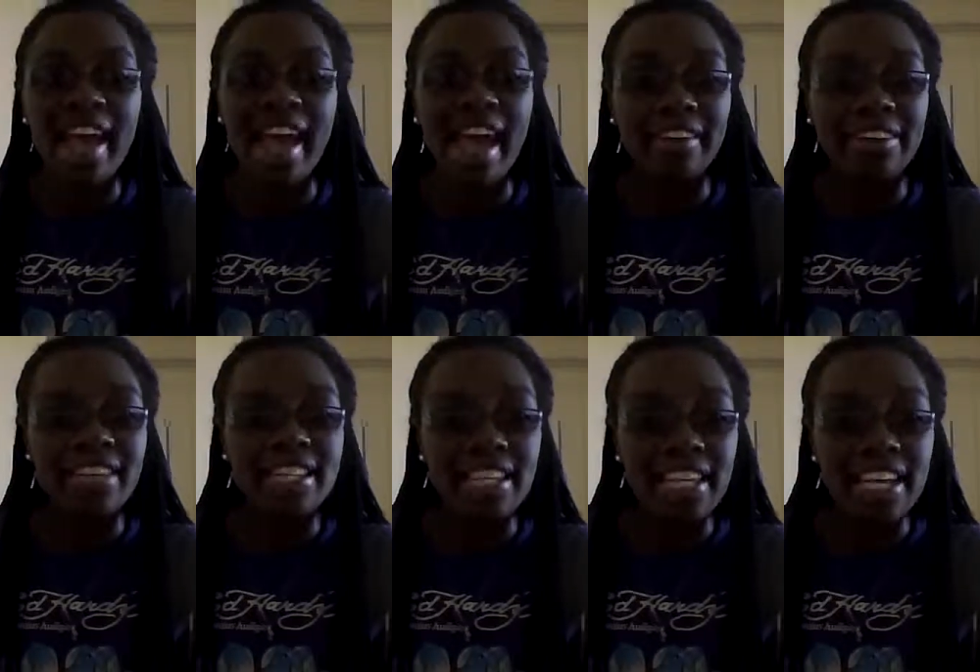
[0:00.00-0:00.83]
After
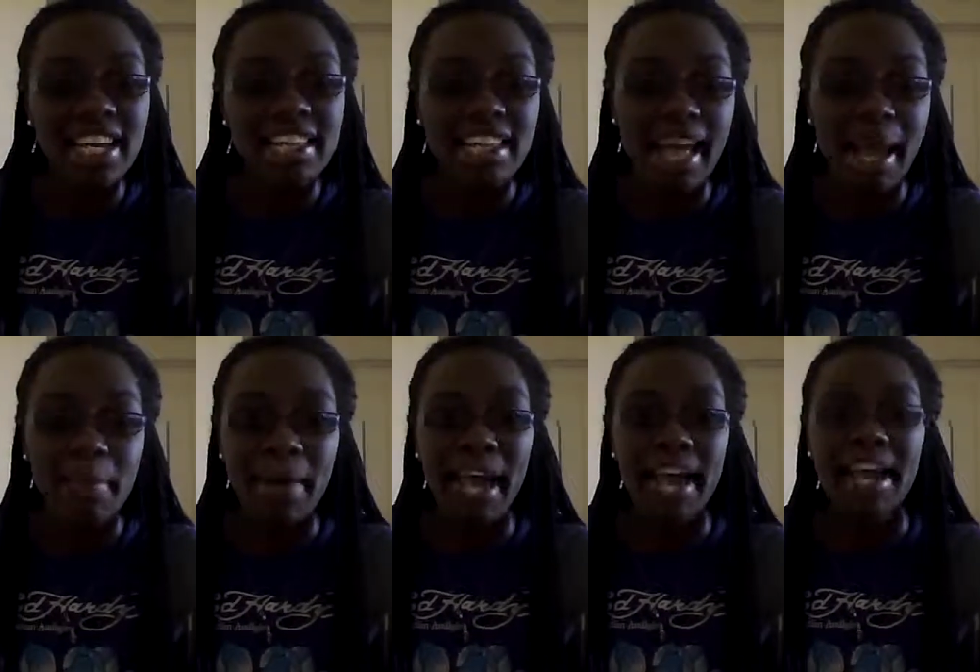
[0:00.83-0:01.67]
seeing that
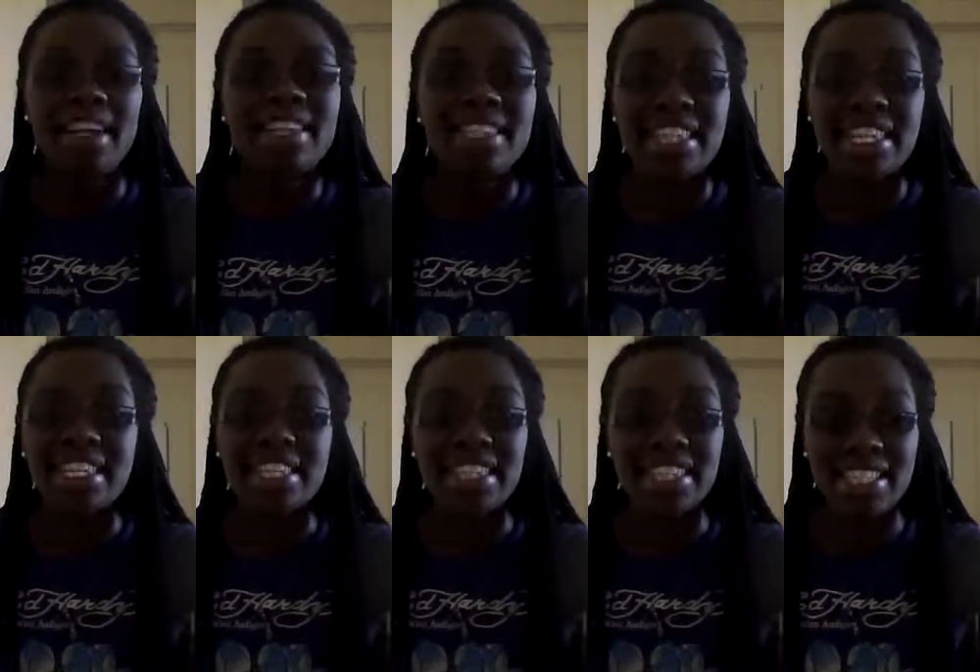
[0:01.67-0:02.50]
my
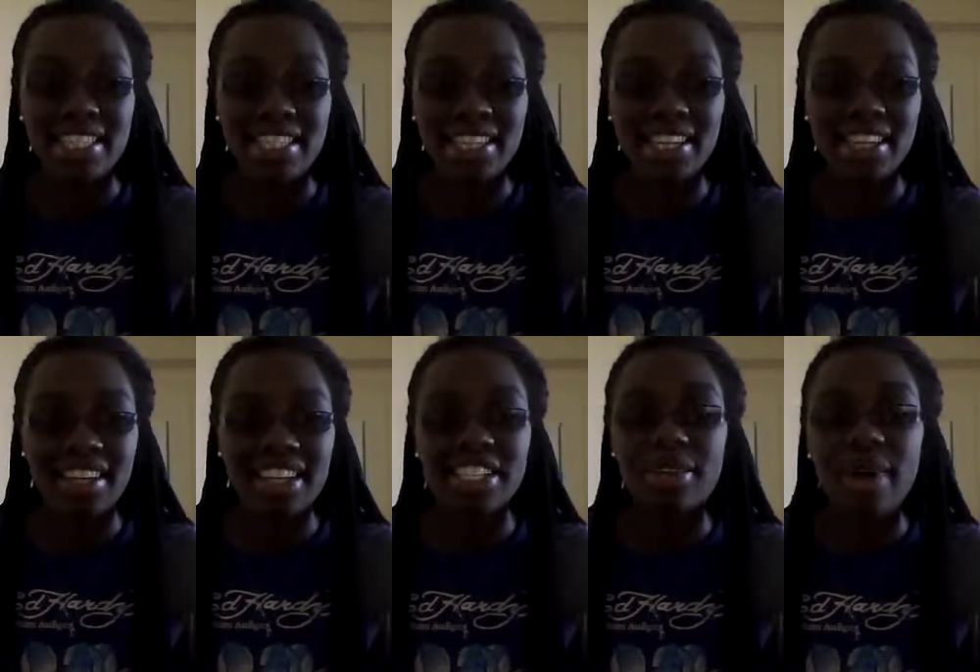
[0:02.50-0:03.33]
t-statistic
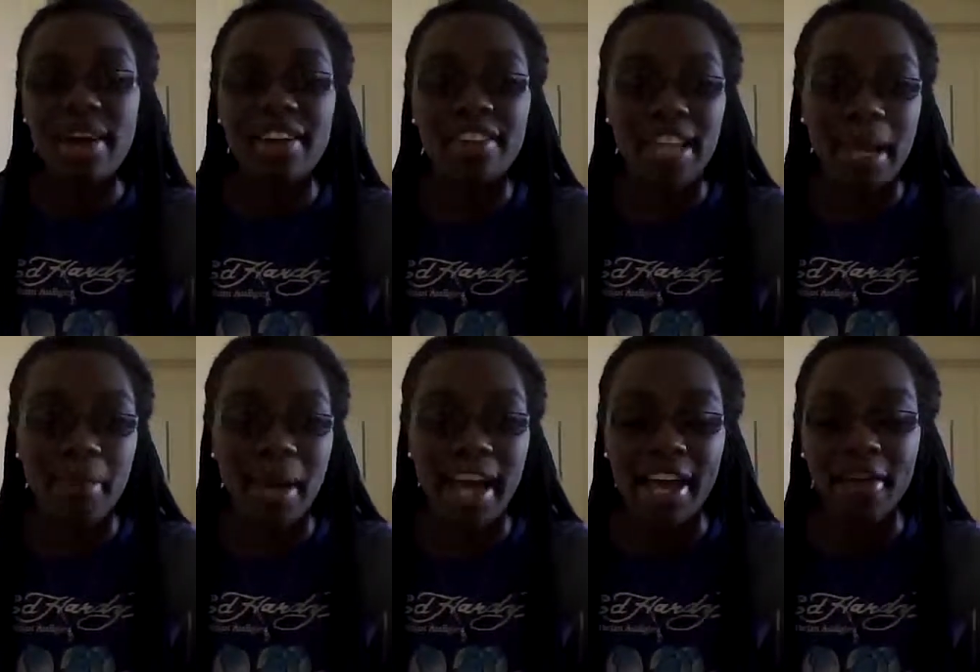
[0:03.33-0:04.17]
is greater than
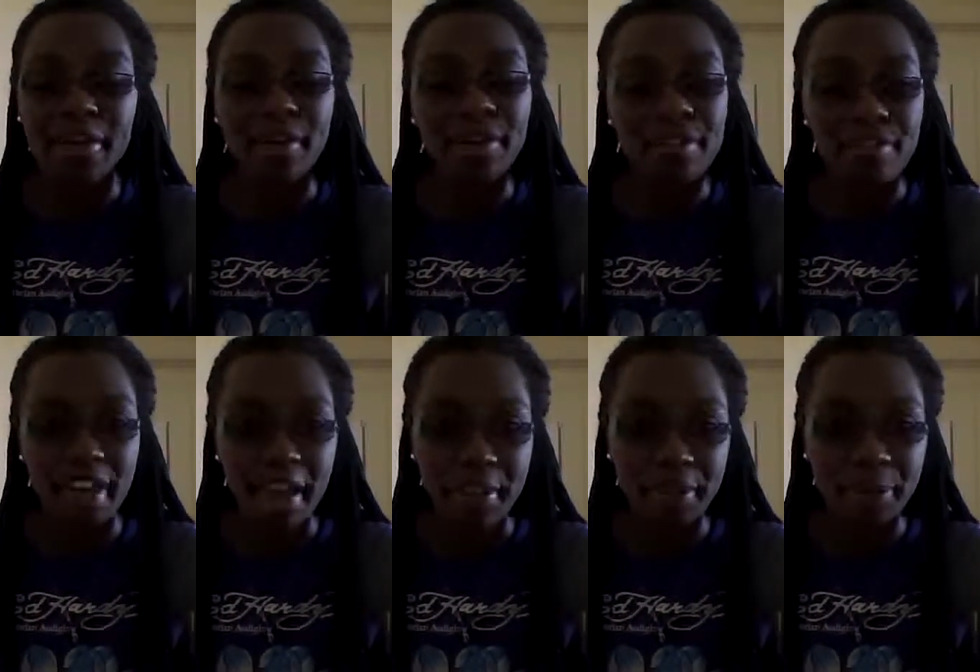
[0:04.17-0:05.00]
my critical
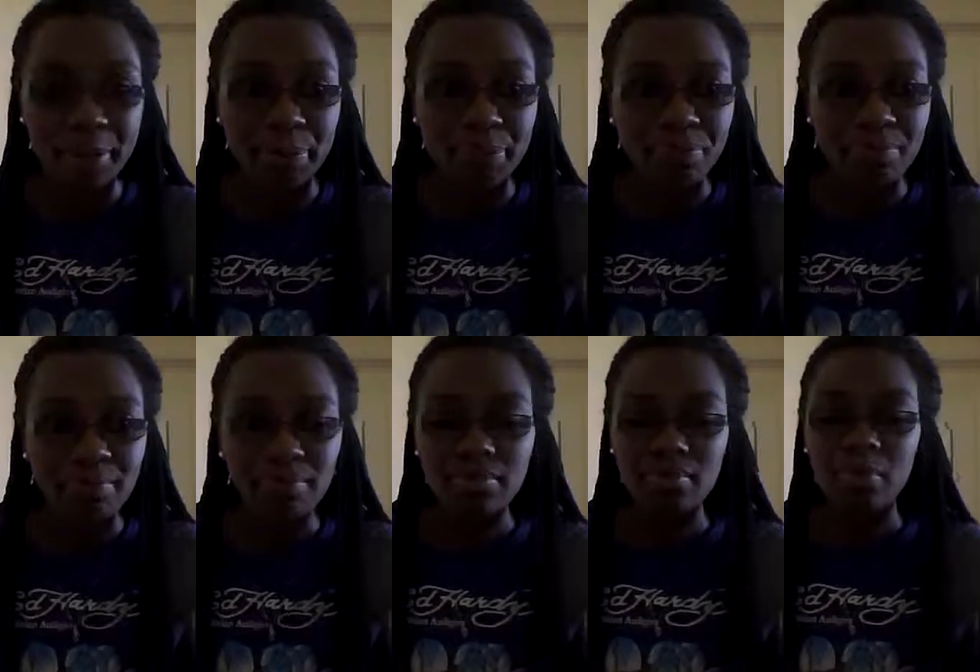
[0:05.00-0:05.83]
value,
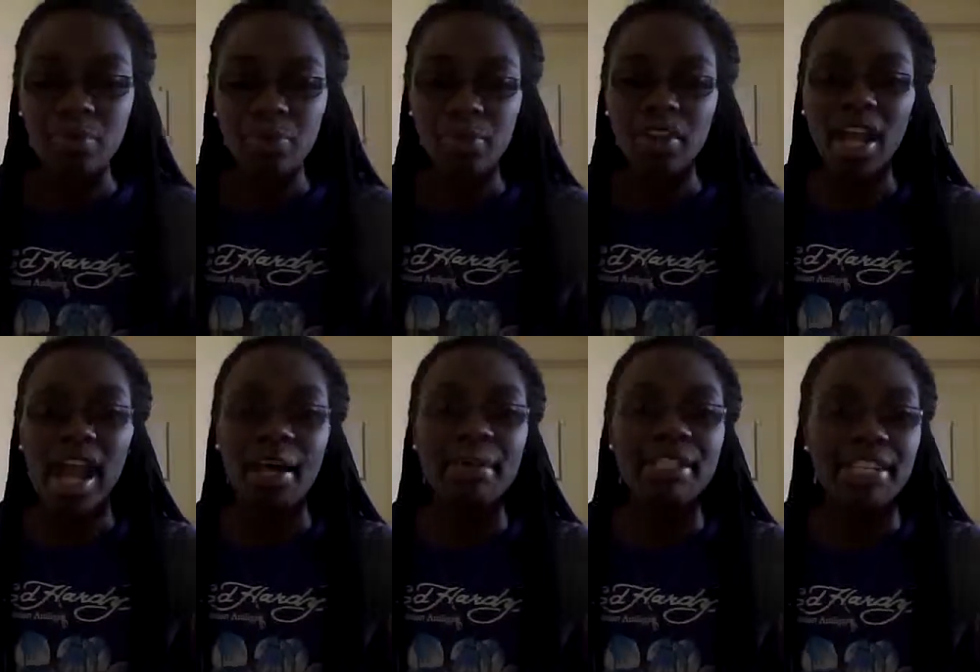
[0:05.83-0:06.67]

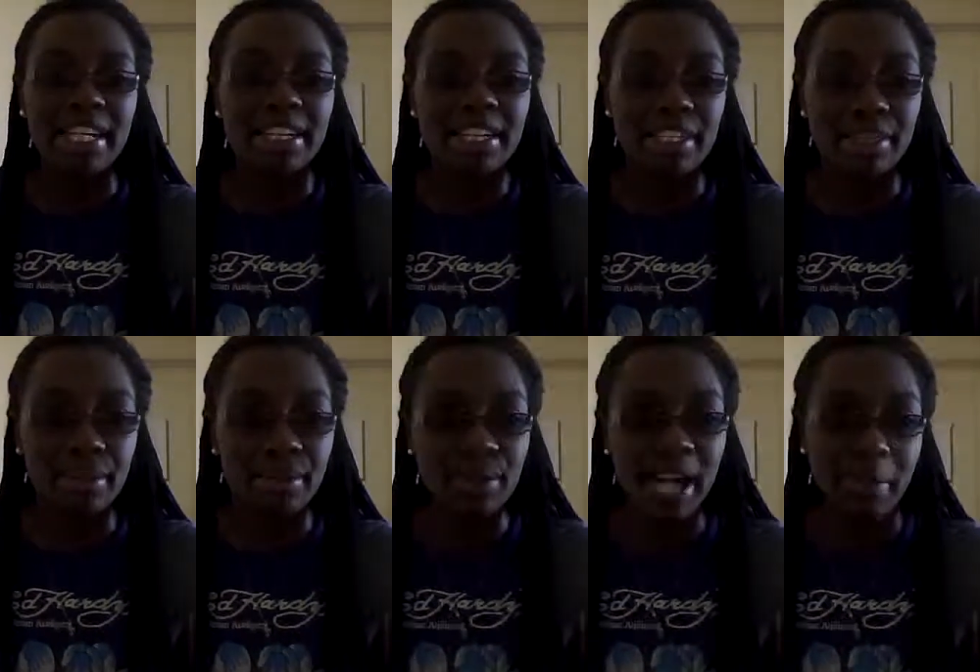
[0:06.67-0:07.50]
I'll reject the
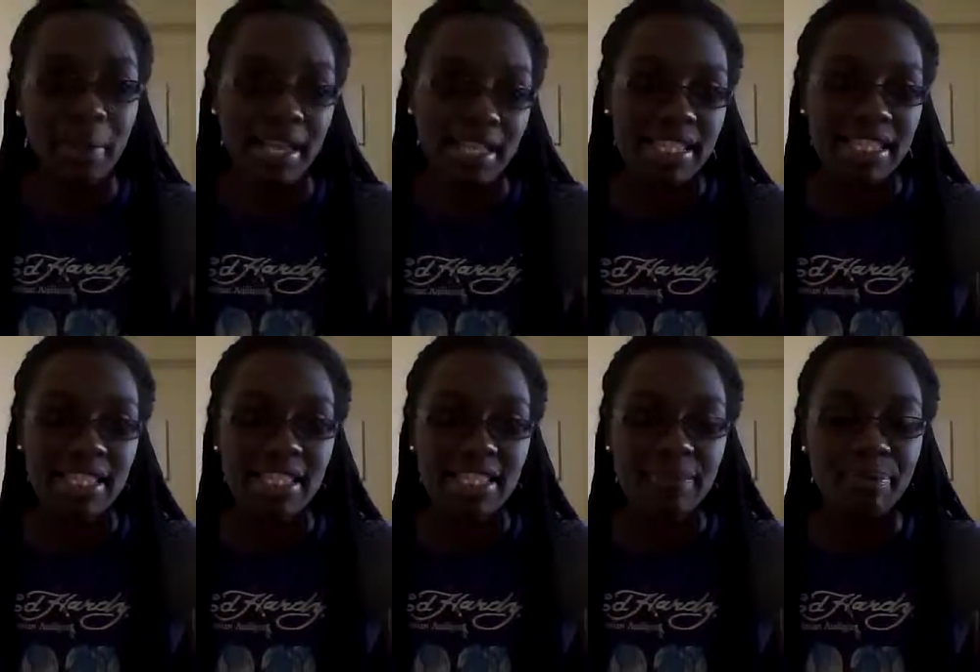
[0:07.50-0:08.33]
null
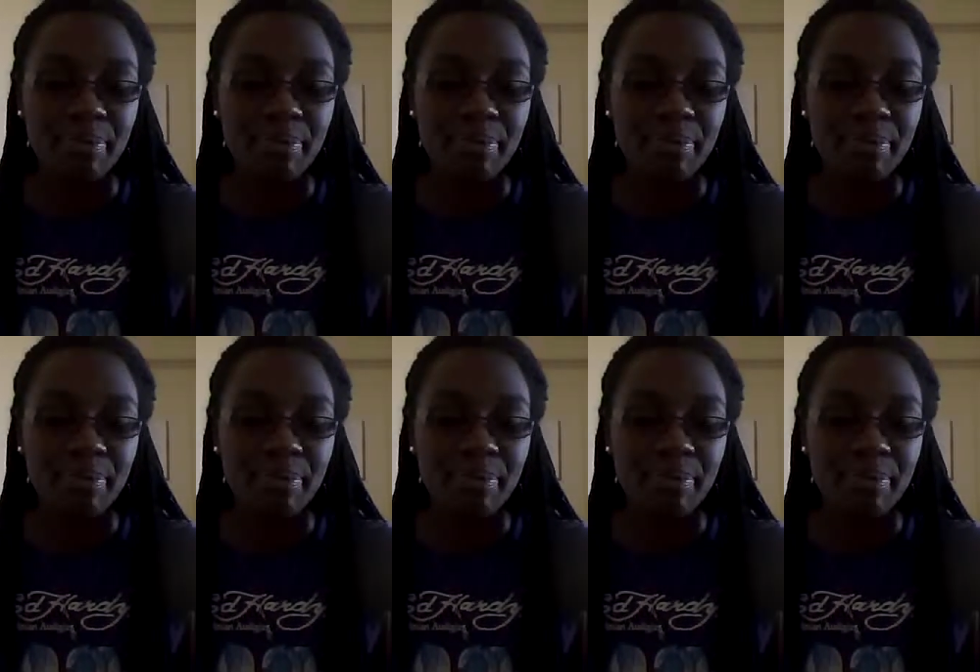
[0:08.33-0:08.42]
hypothesis.